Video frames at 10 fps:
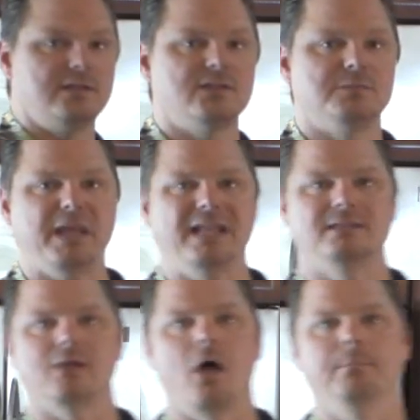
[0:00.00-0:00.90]
to
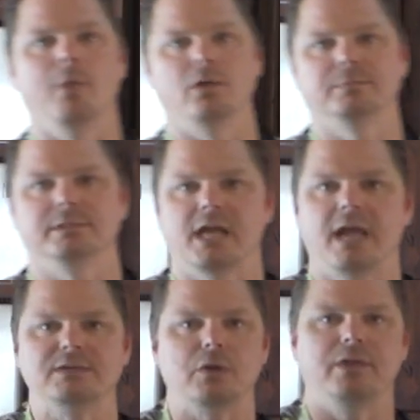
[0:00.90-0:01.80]
dispense on multiple
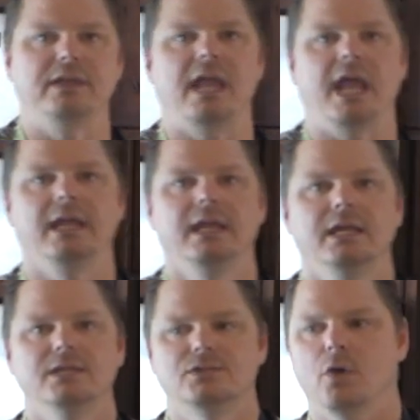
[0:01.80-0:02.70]
times throughout the day.
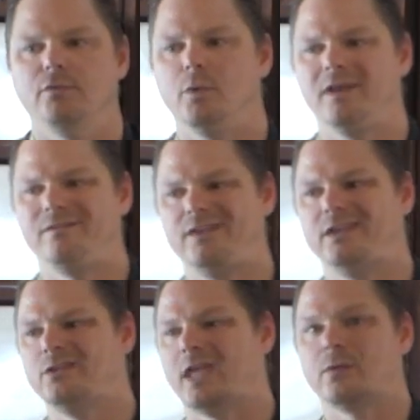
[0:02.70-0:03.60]
So if you want to
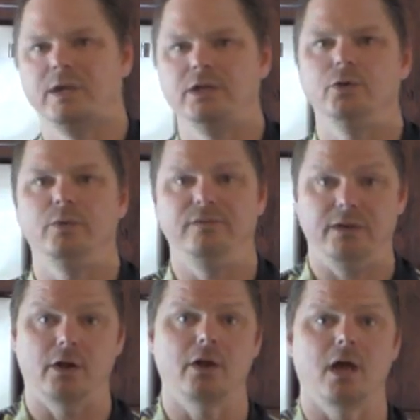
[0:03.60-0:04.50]
feed like we do, we
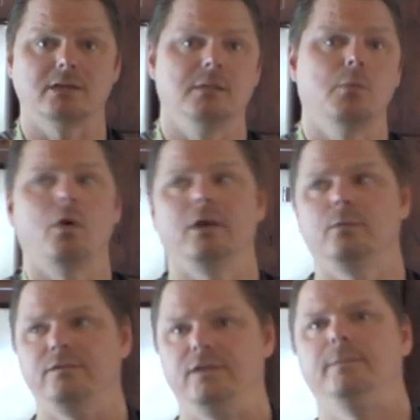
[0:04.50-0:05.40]
feed our dogs in the
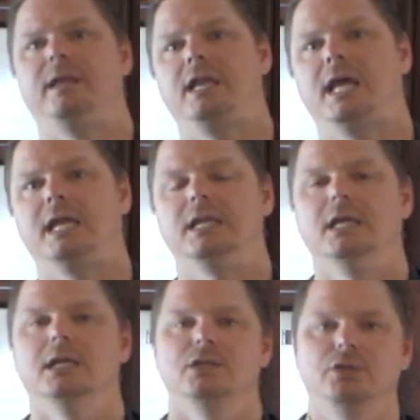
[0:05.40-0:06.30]
morning, we feed them at night,
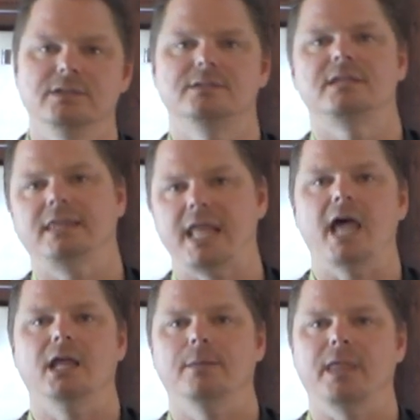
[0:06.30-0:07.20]
you can set
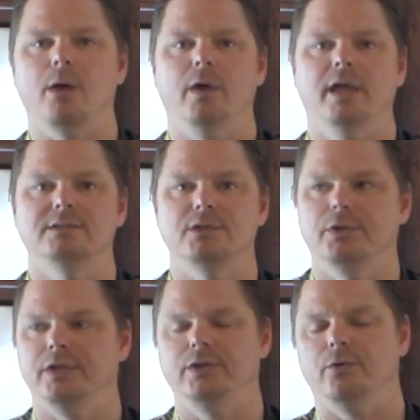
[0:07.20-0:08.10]
that up that way
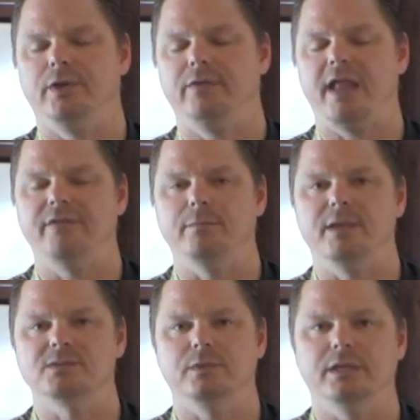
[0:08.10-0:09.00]
so that you don't even have to
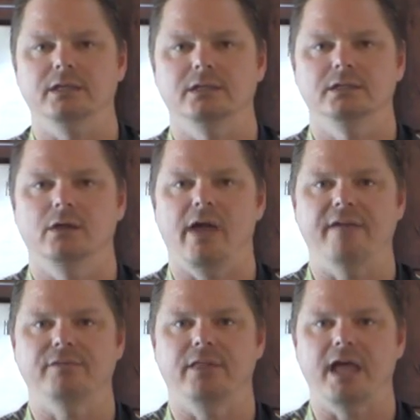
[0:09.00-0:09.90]
mess with it
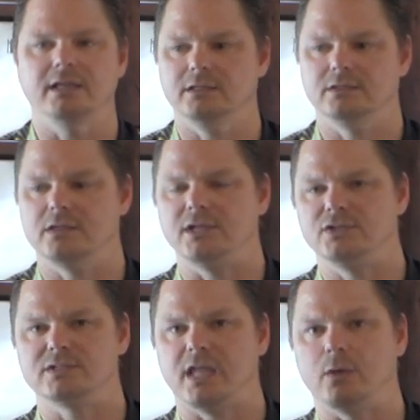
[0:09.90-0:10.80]
after that. Not
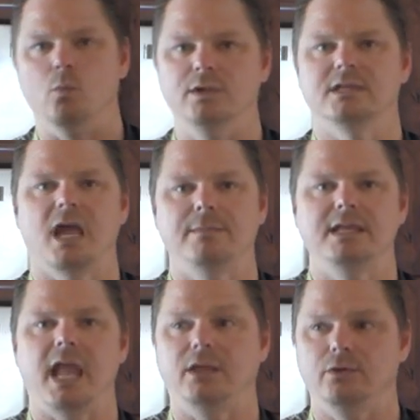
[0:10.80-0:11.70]
just like one time a
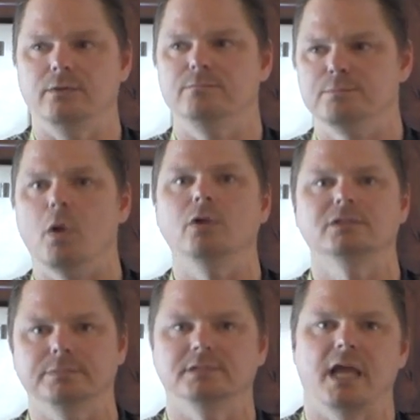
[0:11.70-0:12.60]
day, you can
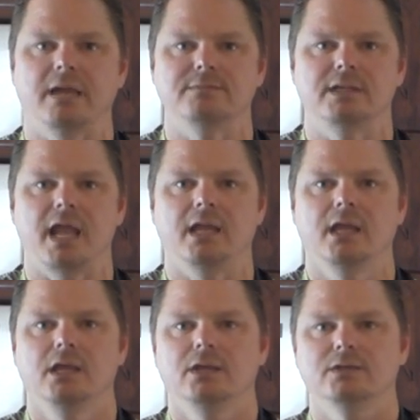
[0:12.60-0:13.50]
multiple times a day.
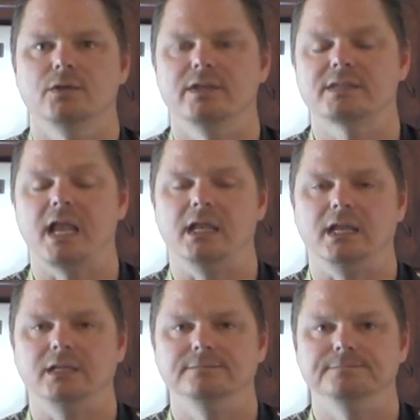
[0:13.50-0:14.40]
So that's kind of
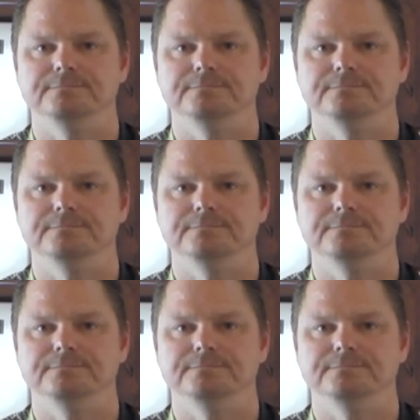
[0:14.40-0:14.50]
neat.